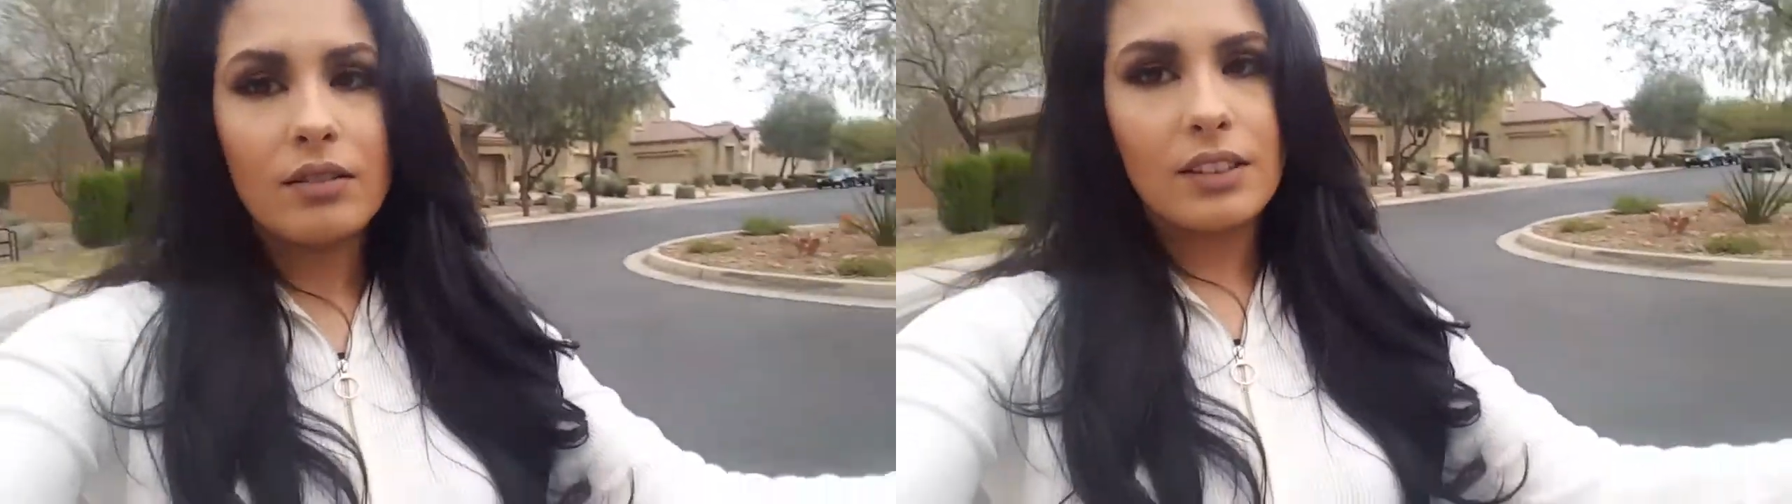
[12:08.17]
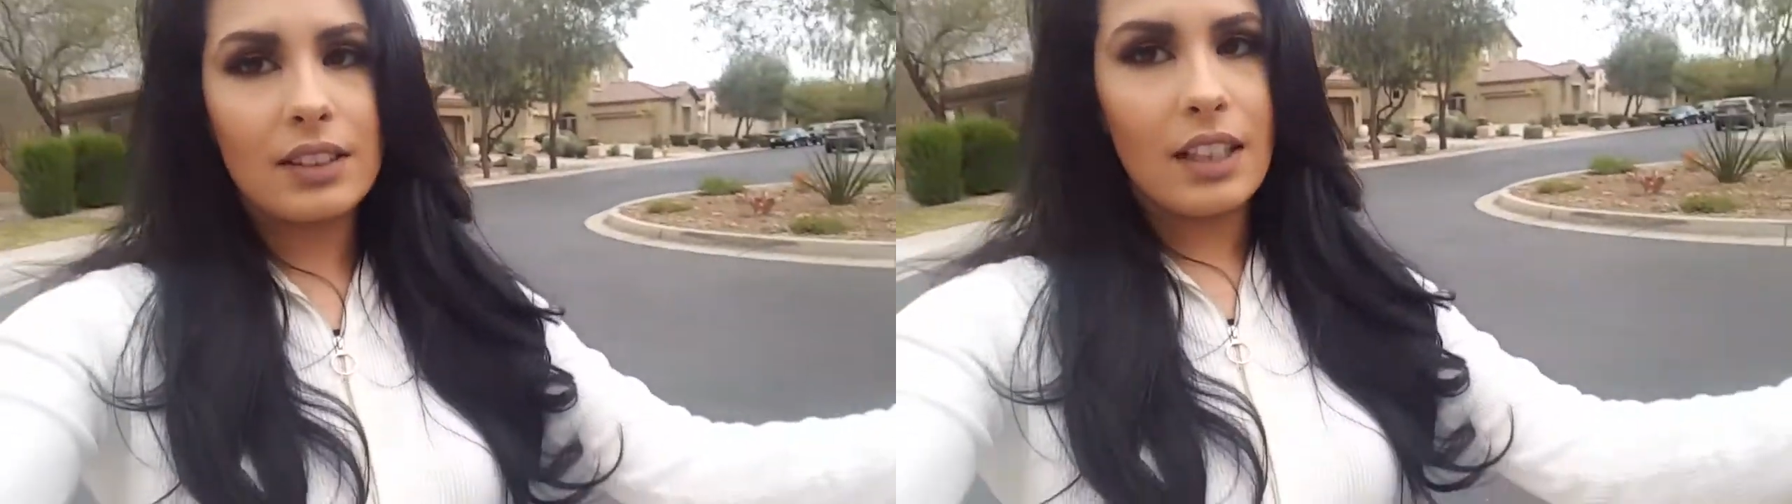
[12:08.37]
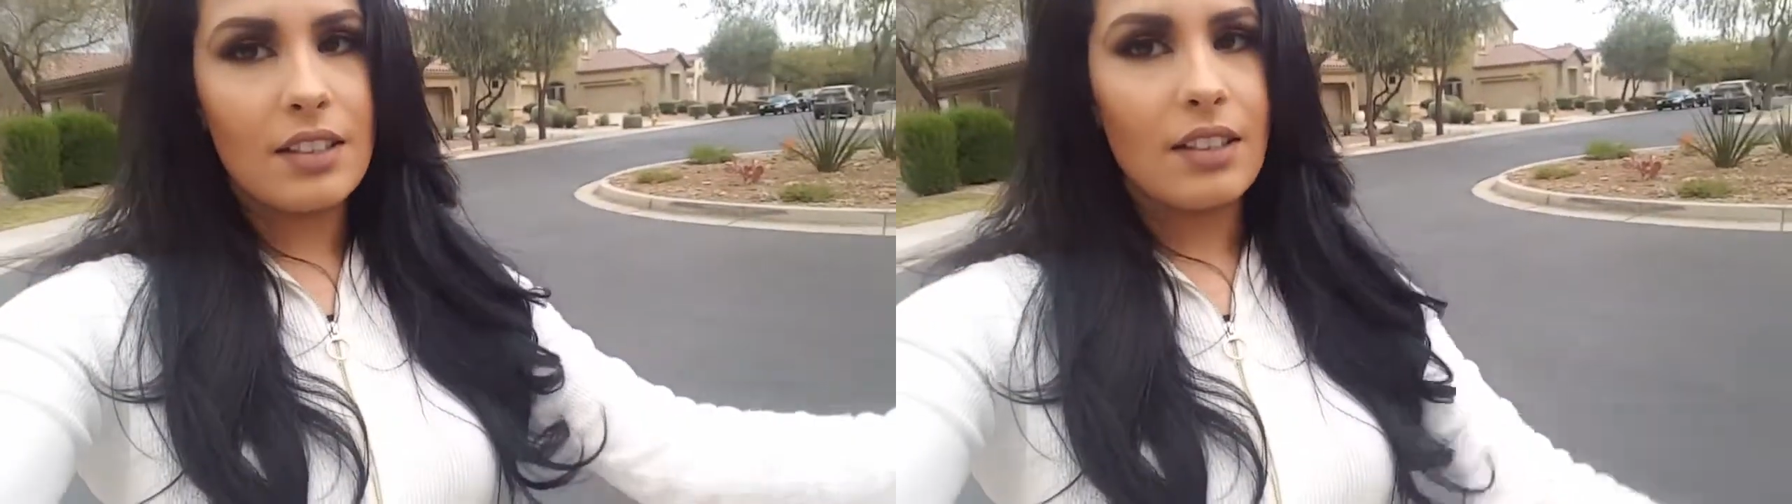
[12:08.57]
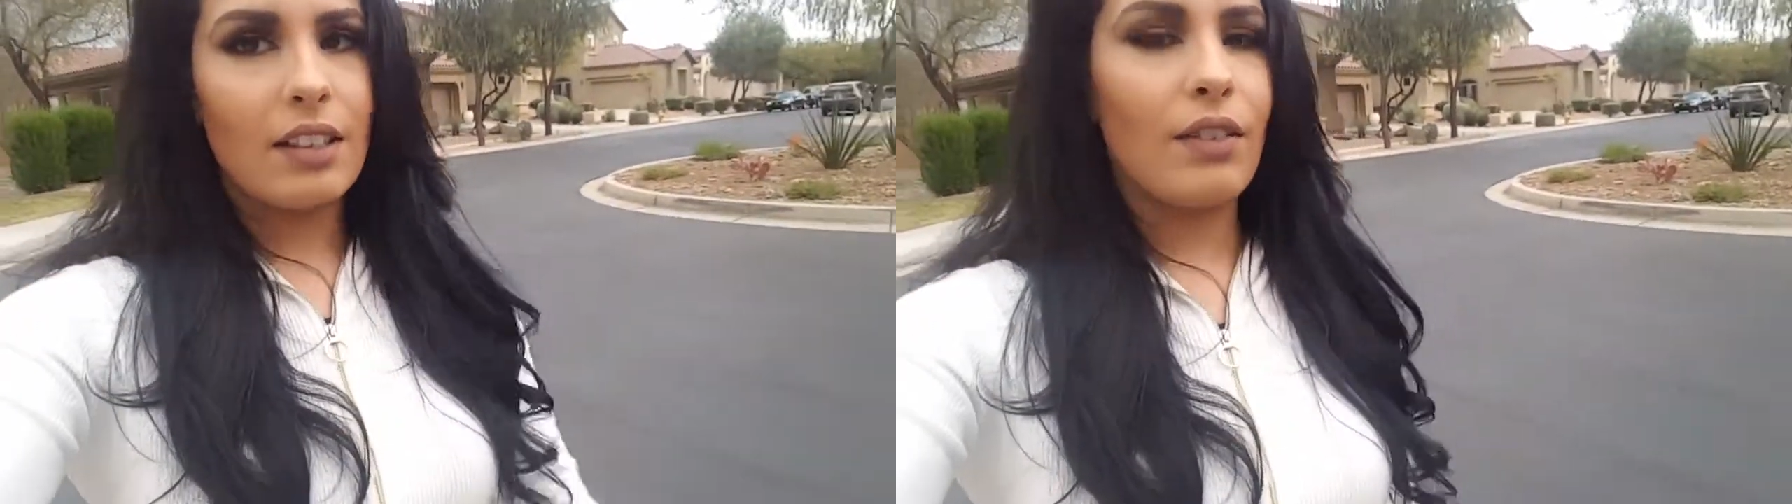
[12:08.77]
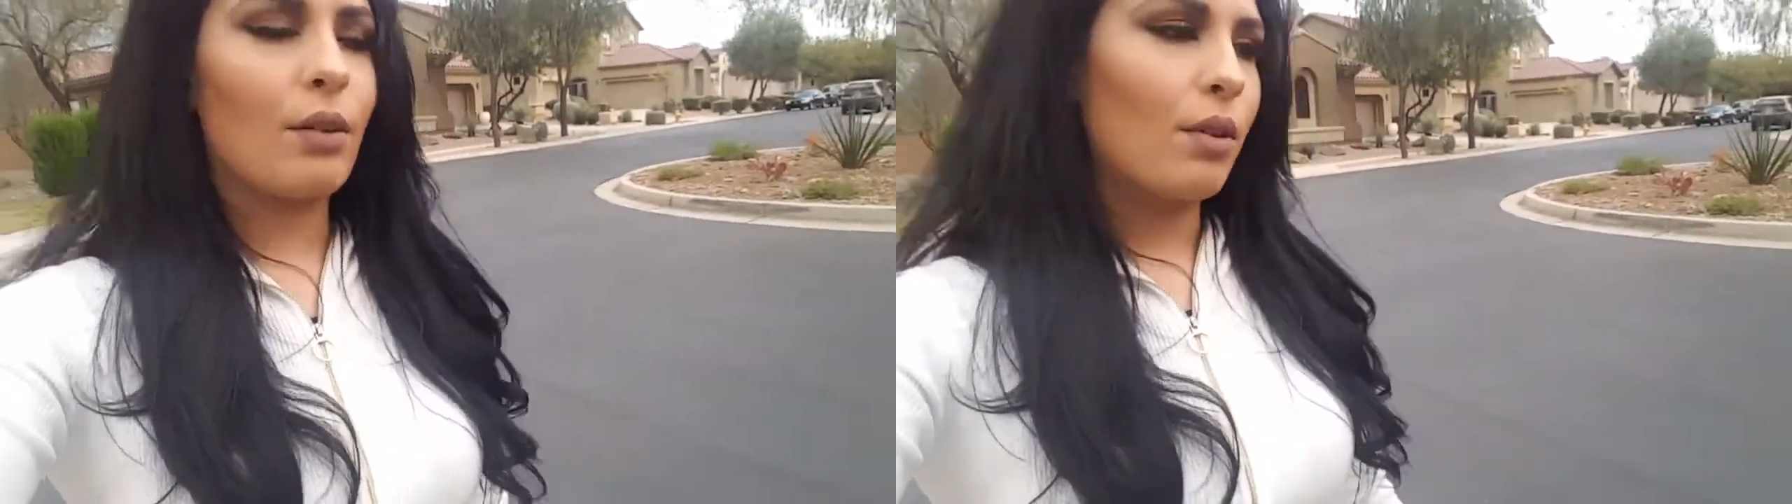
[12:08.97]
decide to
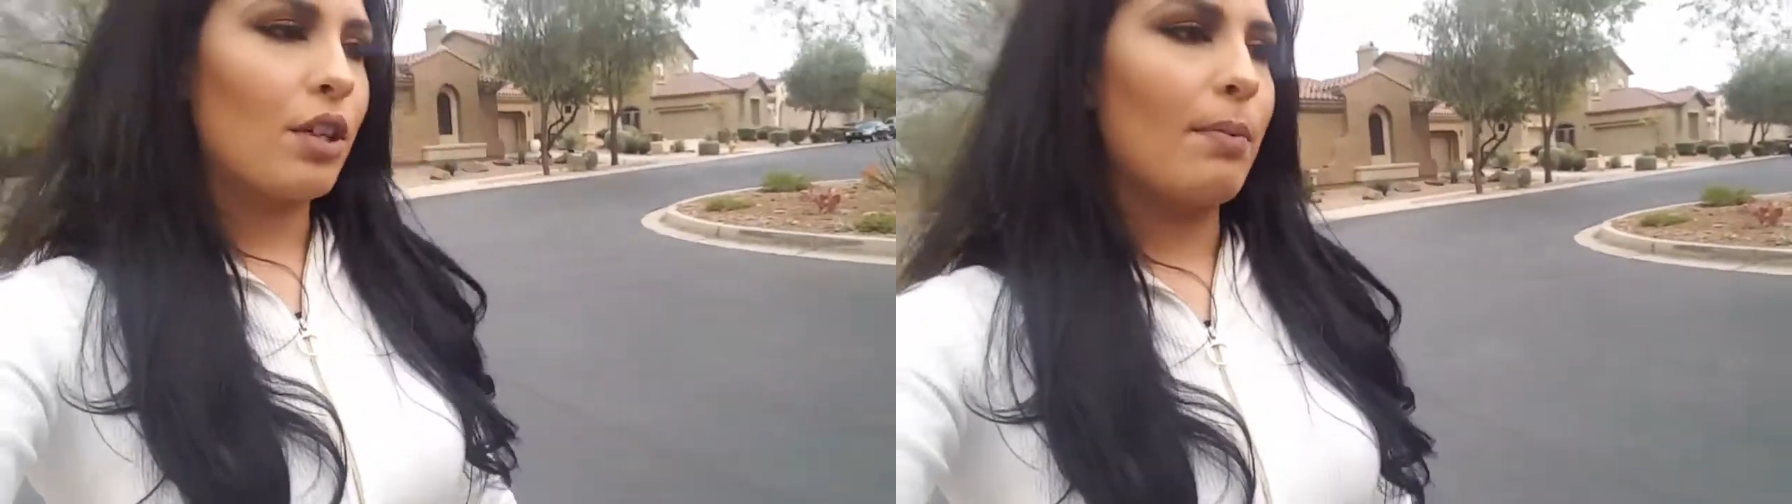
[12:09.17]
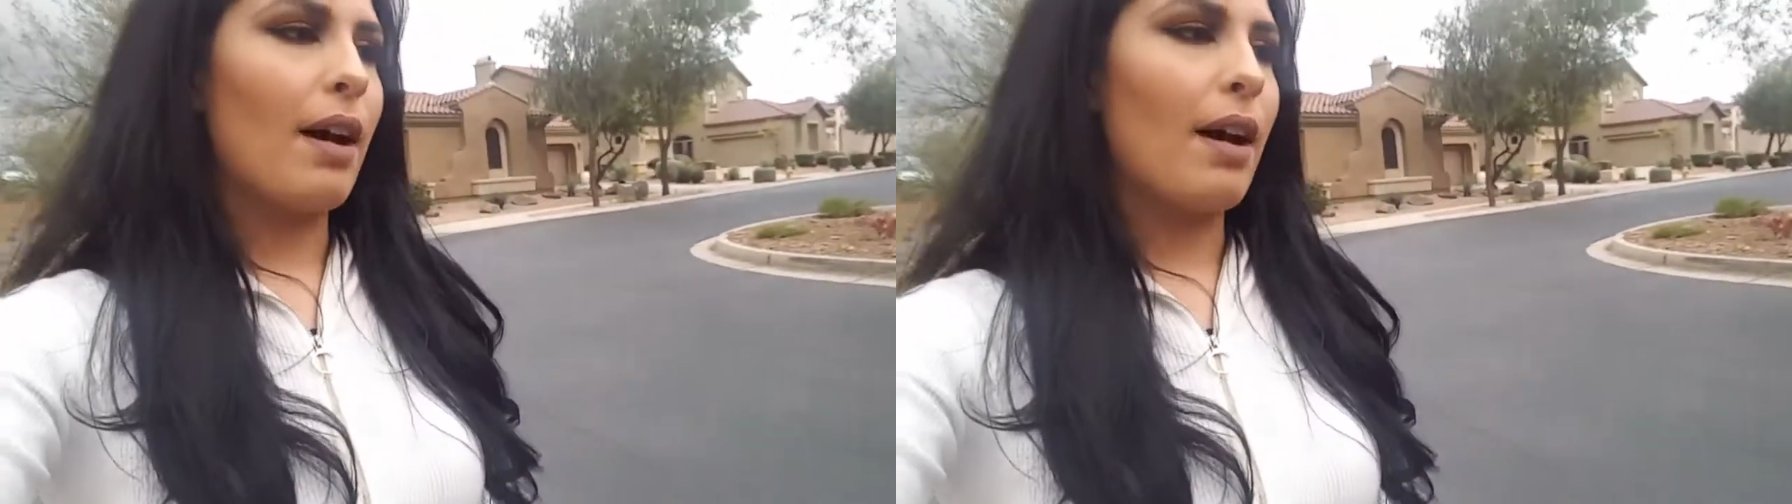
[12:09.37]
leave like one of your